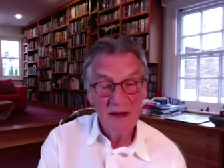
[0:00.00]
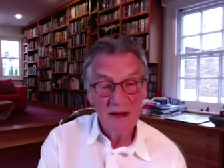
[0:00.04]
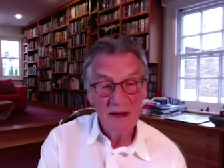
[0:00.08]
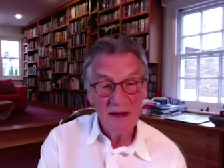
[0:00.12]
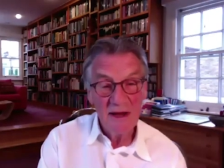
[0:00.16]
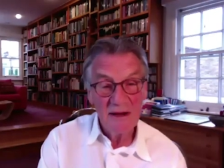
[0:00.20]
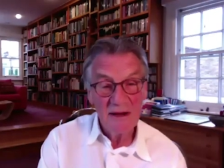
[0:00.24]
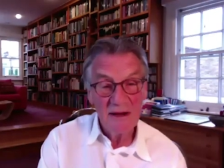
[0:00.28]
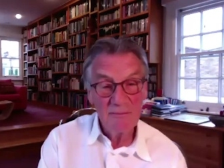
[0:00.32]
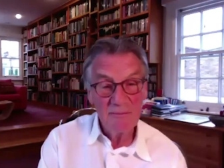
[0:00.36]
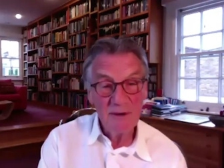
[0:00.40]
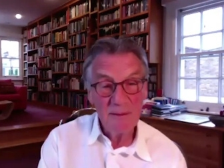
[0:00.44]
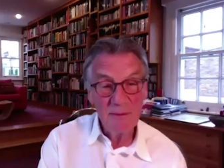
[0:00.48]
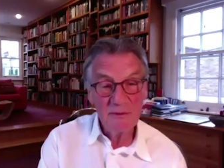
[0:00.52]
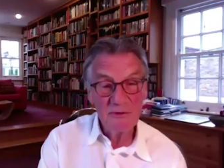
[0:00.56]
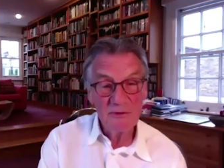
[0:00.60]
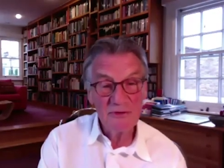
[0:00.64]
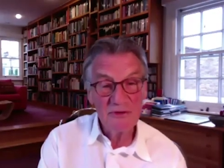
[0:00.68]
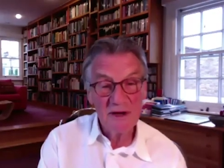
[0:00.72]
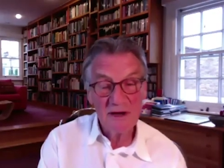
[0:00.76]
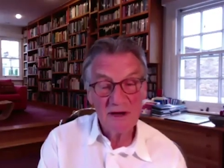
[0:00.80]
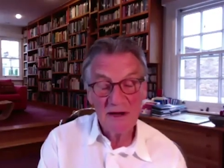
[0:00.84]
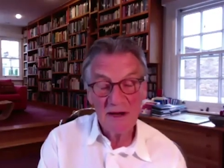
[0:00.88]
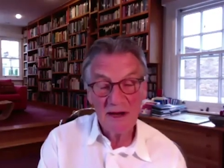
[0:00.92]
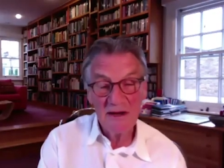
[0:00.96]
And people
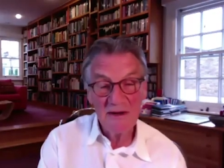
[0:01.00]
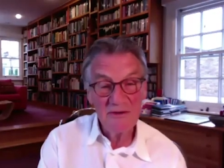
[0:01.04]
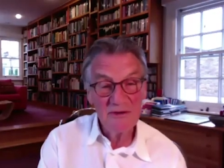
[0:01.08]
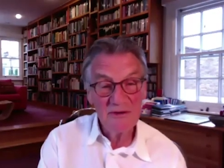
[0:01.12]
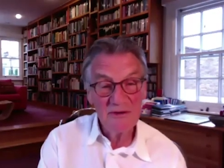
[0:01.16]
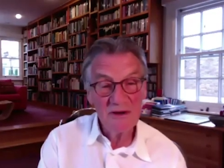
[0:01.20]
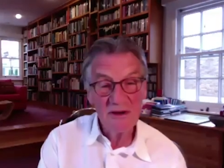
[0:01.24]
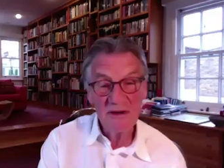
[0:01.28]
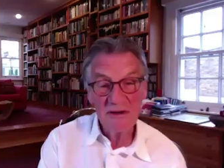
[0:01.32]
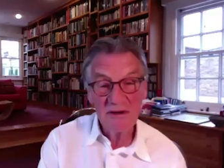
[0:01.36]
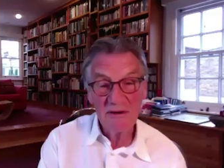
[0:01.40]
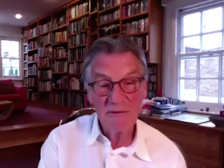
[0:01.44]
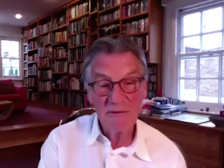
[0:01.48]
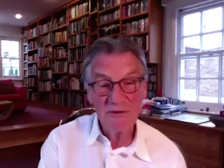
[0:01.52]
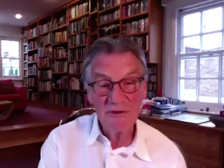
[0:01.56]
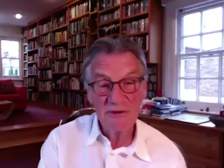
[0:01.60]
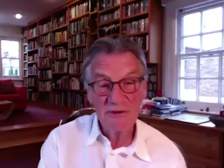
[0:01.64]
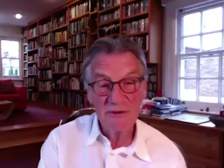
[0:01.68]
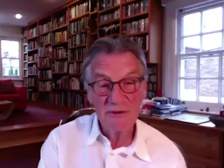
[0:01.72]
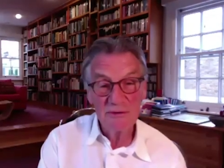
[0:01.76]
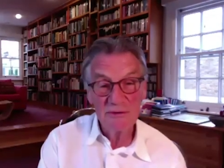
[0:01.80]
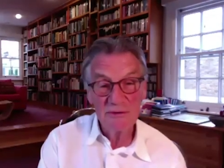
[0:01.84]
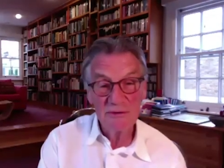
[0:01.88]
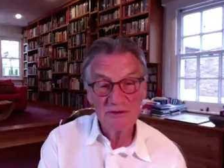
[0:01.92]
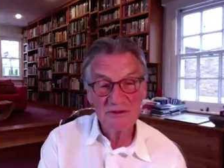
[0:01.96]
said later, you know,
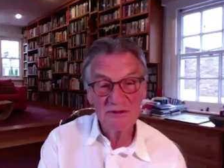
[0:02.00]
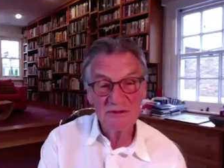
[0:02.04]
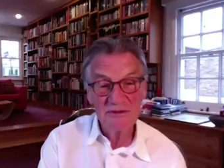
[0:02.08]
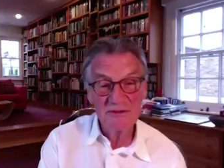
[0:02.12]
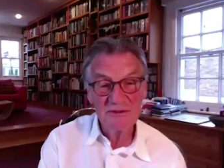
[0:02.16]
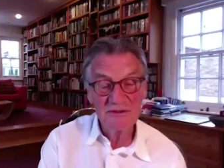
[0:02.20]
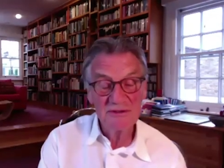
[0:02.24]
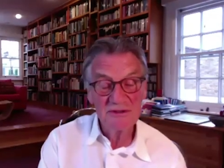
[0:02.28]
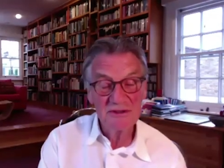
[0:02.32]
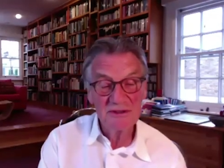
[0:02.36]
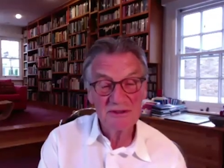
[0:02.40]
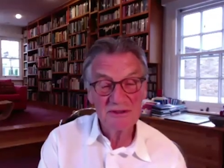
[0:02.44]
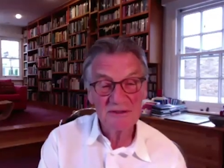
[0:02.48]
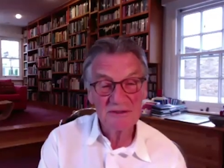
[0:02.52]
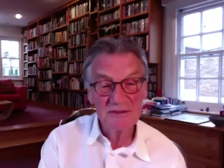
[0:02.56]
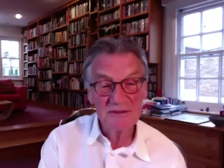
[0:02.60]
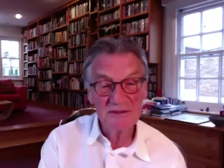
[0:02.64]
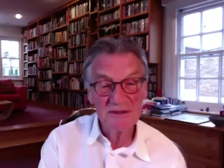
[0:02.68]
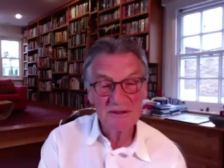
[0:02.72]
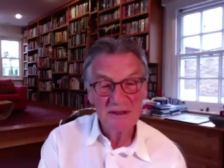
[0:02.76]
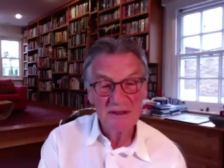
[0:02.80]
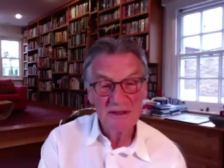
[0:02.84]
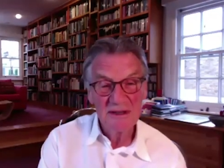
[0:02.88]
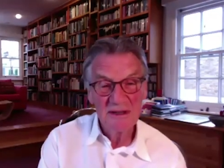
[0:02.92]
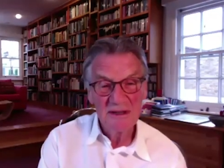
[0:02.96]
George, this is just
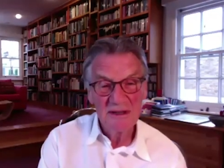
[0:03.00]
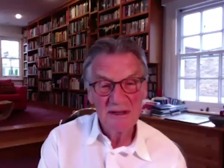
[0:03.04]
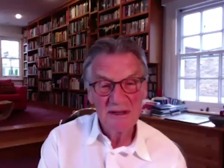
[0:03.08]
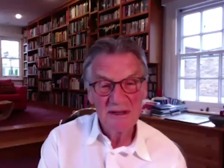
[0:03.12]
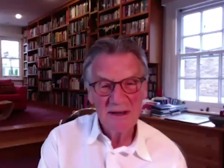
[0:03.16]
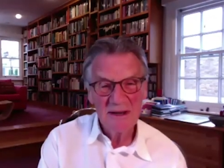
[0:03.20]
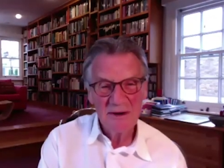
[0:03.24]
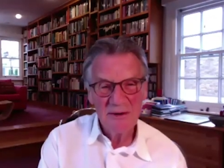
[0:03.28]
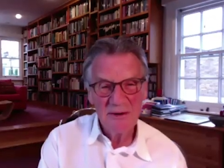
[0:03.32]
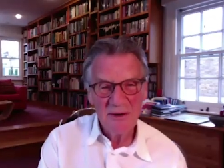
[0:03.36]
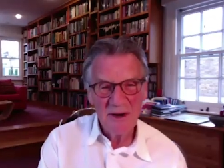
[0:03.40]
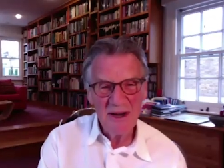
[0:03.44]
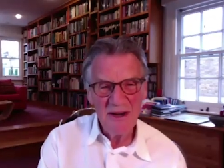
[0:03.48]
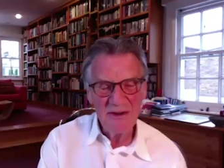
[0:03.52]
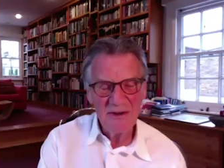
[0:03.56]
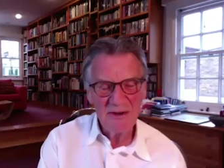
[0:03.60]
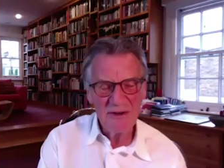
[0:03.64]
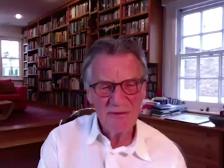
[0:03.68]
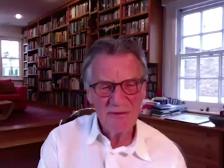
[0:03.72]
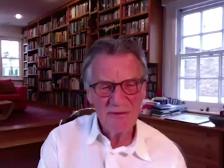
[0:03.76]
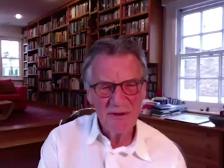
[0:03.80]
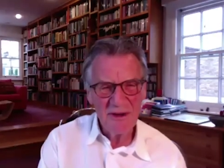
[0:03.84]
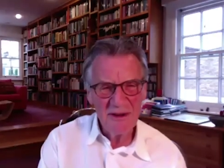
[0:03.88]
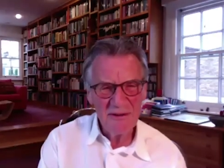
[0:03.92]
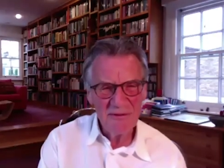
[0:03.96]
crazy.
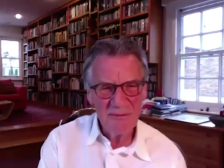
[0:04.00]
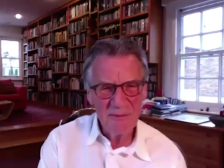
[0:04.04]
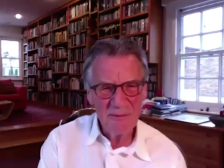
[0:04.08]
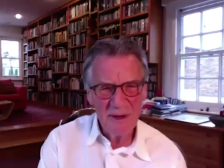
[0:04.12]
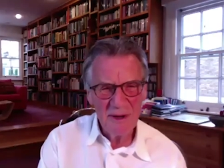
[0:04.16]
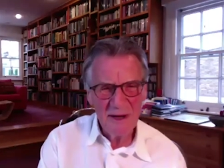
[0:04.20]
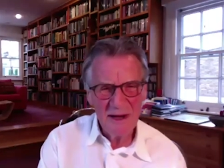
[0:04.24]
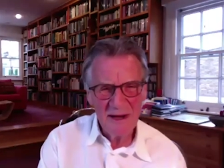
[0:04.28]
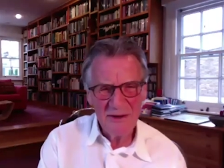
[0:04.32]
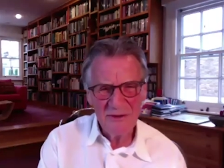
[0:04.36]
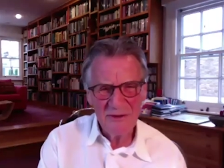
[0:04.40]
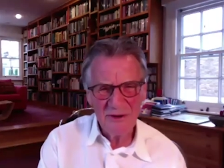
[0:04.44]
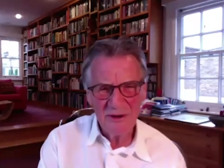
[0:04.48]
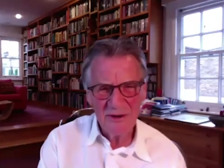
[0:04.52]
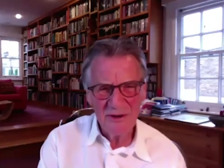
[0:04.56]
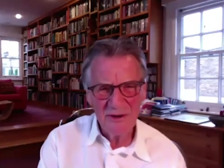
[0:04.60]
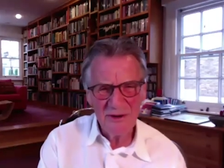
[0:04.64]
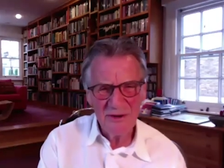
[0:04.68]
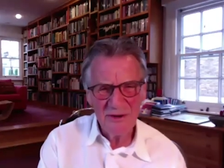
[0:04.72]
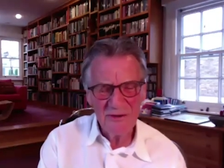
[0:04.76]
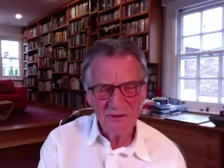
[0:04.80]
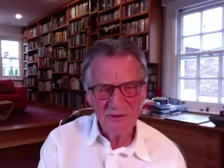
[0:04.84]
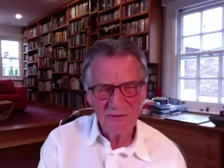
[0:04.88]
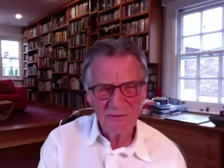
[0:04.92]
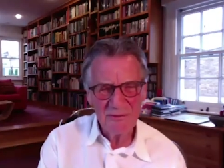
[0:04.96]
$5 million
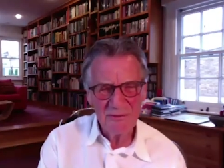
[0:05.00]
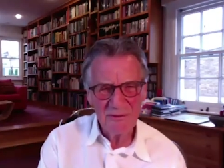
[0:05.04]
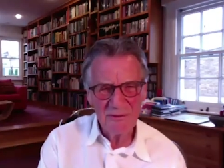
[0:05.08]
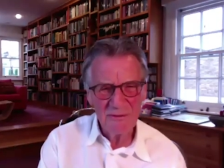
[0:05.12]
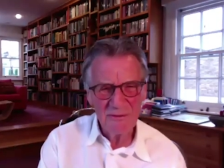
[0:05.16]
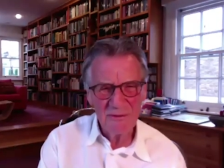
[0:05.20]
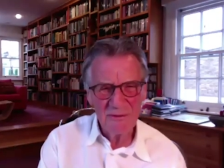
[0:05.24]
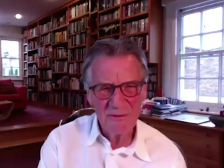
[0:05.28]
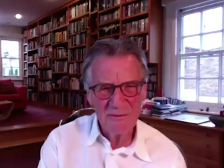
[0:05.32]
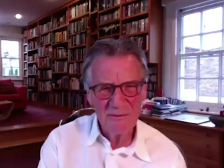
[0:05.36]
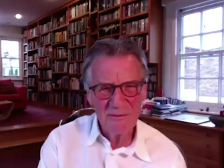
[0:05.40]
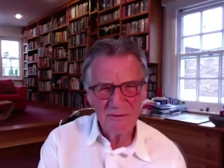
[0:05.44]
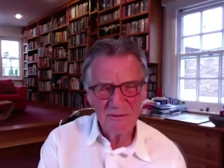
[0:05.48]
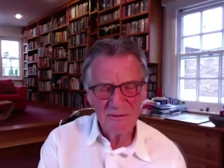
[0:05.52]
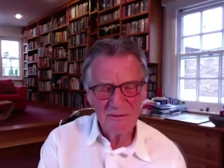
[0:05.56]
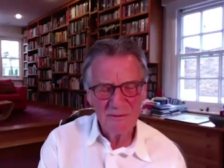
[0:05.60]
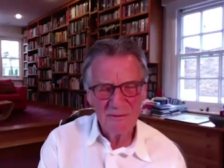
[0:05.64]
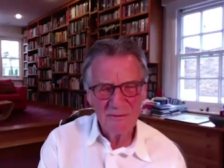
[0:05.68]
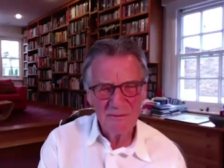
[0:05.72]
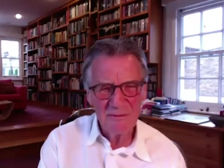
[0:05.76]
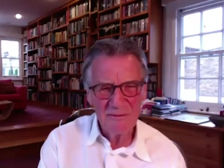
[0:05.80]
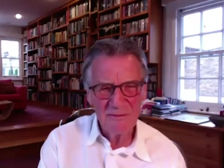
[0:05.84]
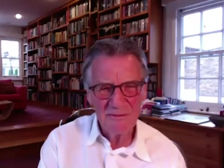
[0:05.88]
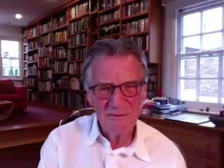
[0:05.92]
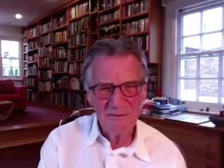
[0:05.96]

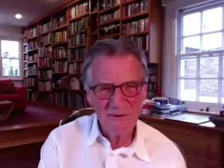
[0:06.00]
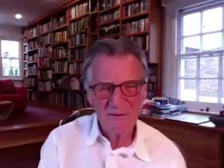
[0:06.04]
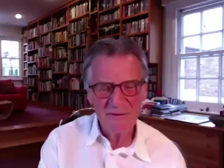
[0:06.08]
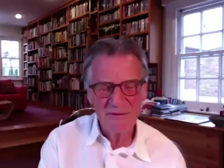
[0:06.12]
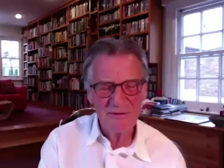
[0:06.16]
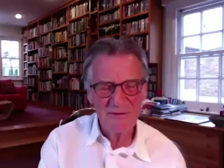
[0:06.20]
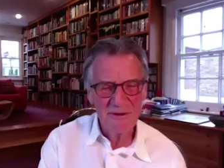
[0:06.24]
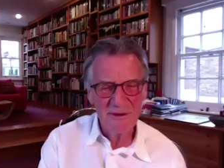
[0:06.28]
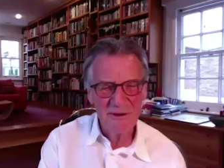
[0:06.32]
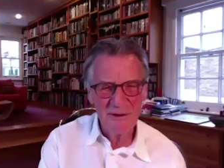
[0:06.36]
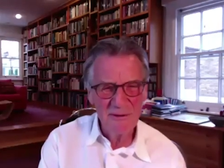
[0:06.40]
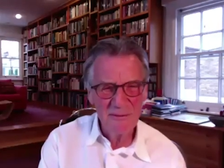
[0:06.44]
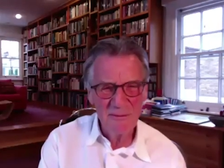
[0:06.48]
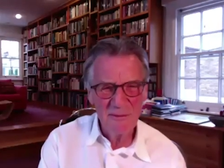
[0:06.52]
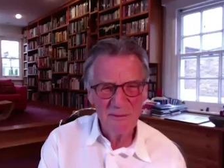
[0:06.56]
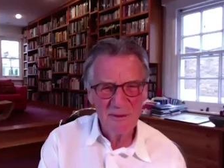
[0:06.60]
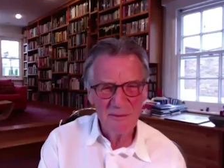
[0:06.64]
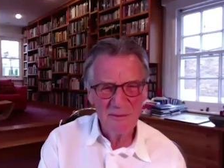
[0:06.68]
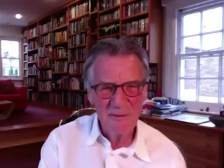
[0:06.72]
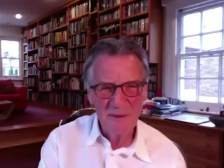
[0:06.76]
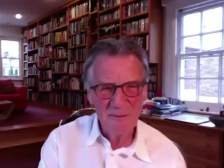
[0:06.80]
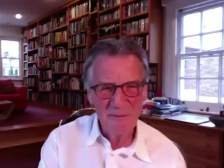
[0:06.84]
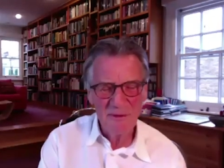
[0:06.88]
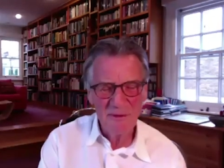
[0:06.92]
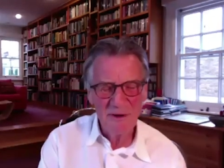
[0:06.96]
for, for a film? I
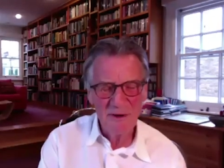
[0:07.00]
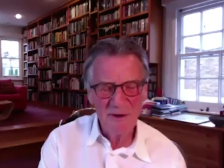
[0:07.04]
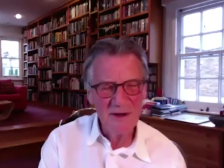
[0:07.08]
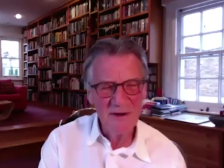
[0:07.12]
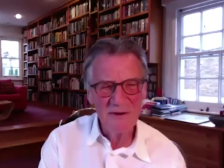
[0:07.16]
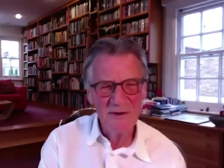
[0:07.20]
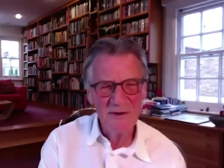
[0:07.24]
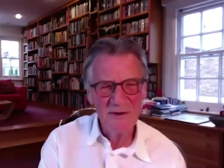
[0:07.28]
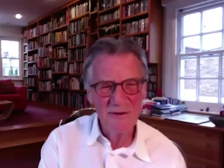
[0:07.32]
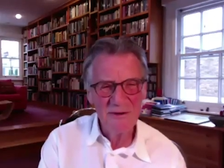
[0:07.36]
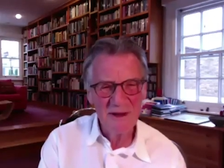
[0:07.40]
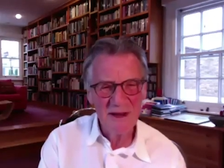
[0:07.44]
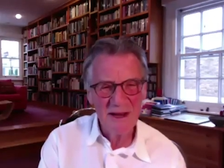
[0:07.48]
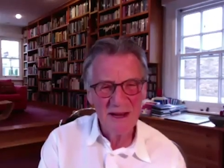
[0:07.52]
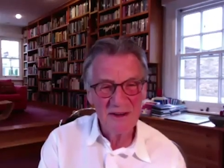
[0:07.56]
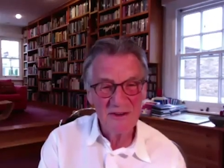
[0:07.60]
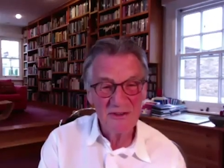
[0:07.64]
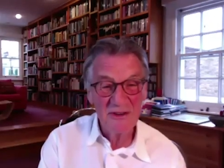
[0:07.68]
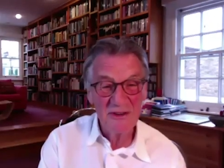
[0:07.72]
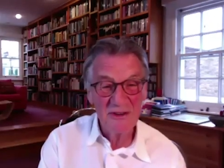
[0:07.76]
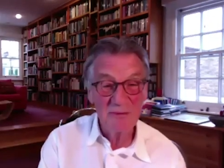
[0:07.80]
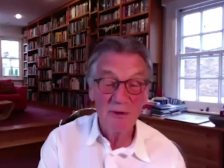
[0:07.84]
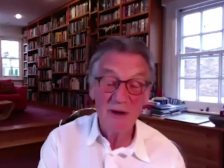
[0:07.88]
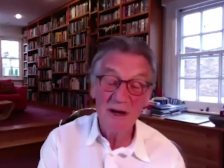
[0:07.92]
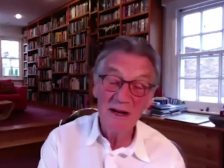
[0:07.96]
mean, why do you do that? I
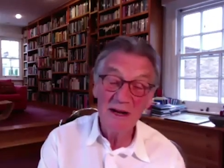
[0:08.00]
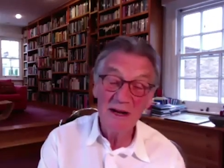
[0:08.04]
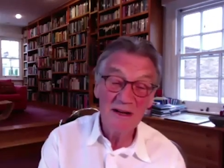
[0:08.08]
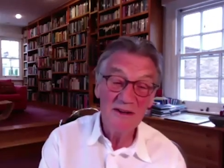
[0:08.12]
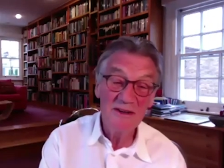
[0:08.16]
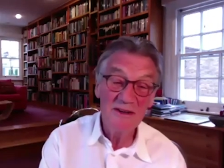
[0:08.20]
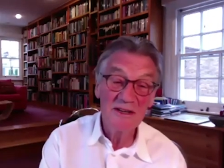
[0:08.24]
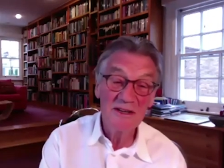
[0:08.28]
said, well, you